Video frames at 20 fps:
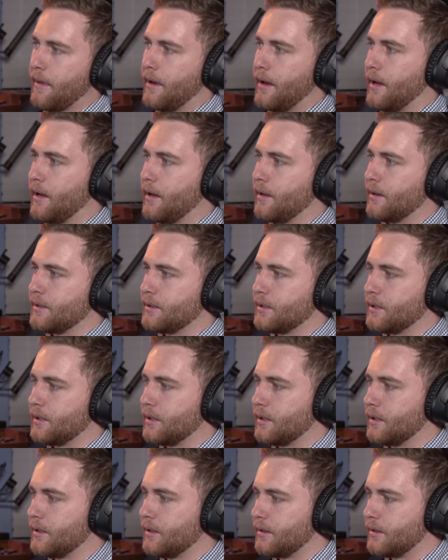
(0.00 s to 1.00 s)
And
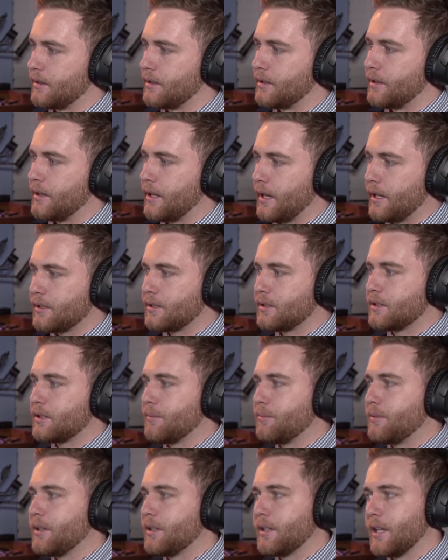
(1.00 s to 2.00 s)
that's
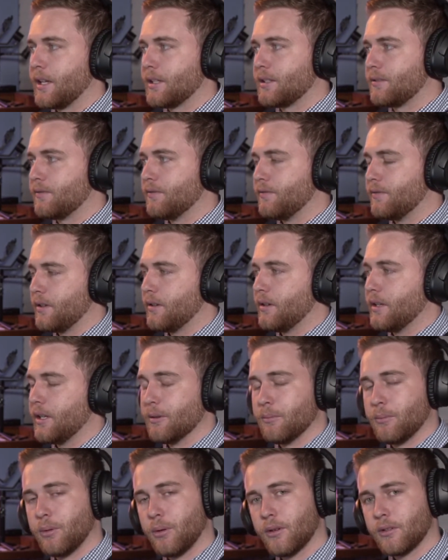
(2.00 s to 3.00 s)
something that's very
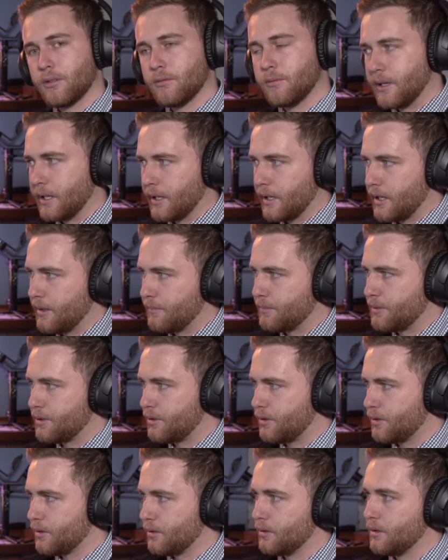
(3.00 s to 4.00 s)
important when it comes
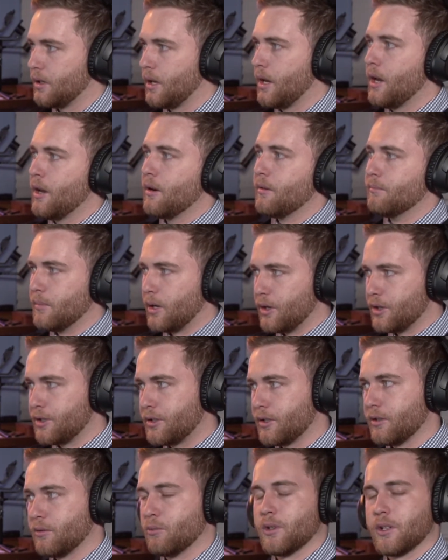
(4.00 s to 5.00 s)
to
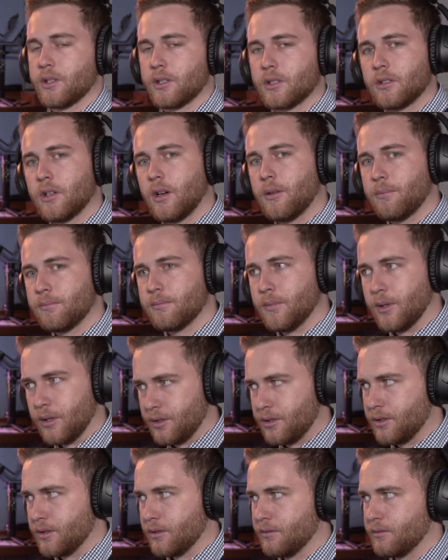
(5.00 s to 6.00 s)
motion with stop
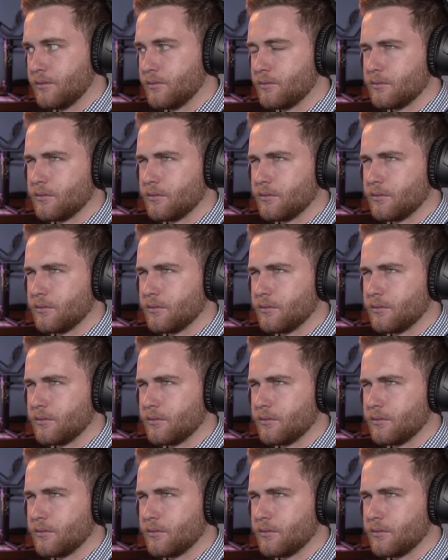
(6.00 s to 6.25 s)
motion.